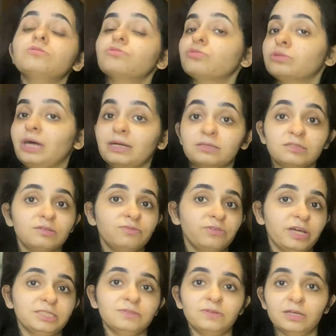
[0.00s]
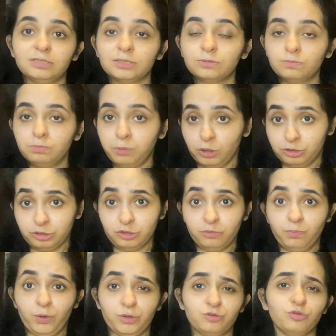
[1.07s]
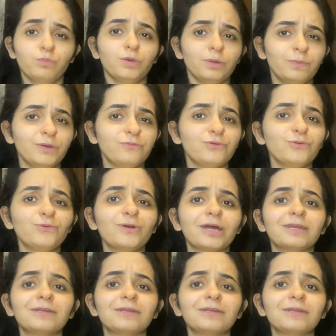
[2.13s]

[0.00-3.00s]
So that is a very very positive point. So maybe if you